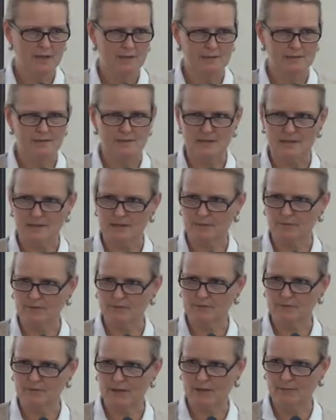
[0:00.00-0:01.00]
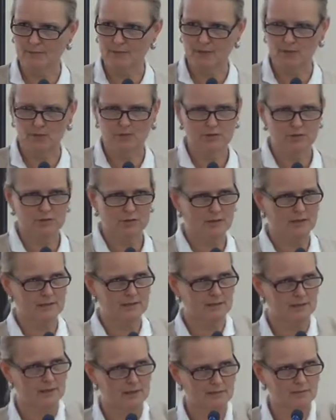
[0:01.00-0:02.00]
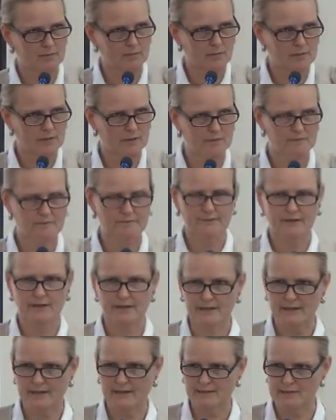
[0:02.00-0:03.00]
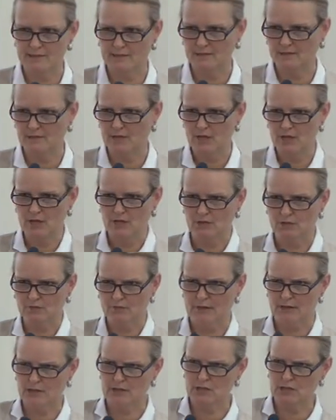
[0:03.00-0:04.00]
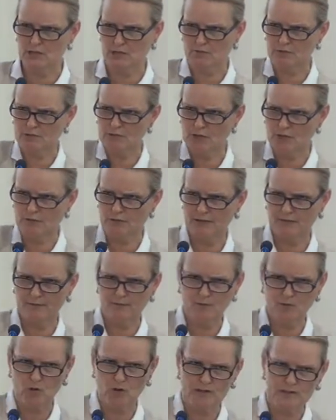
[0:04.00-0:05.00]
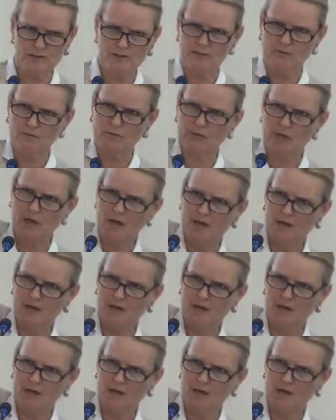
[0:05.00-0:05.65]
on sustainable development goals, you got another one on financing, you've had a secretariat process with a